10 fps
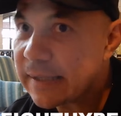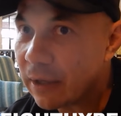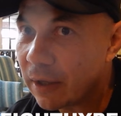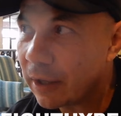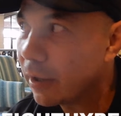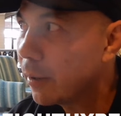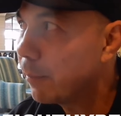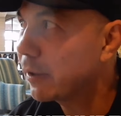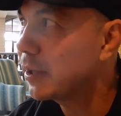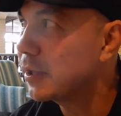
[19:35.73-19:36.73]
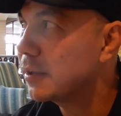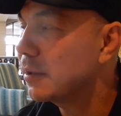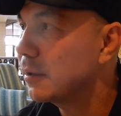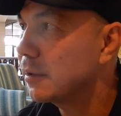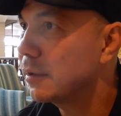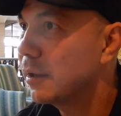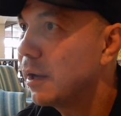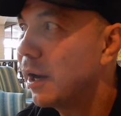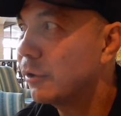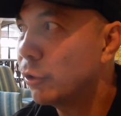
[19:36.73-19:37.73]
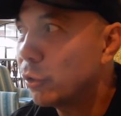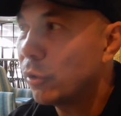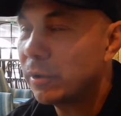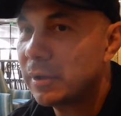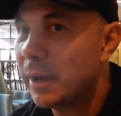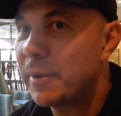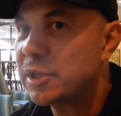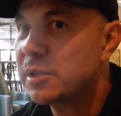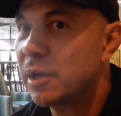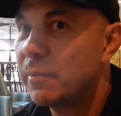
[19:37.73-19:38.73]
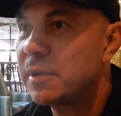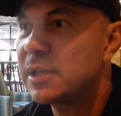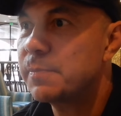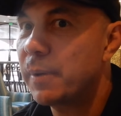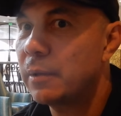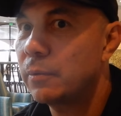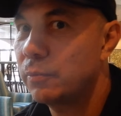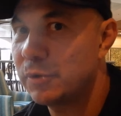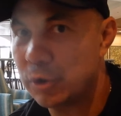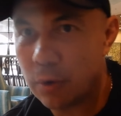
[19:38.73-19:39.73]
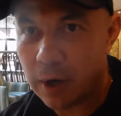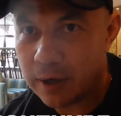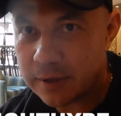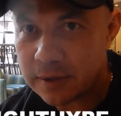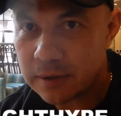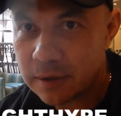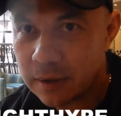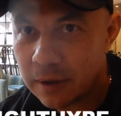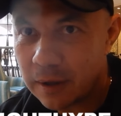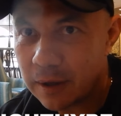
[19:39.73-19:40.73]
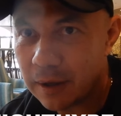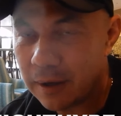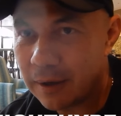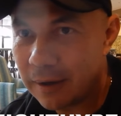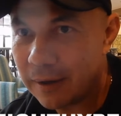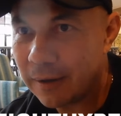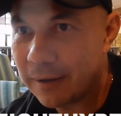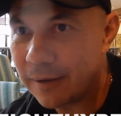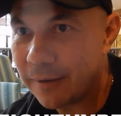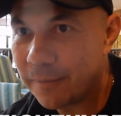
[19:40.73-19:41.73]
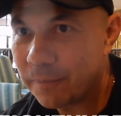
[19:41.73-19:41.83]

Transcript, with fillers: selling. But he I don't know how much time he spent with you guys. Uh, Without,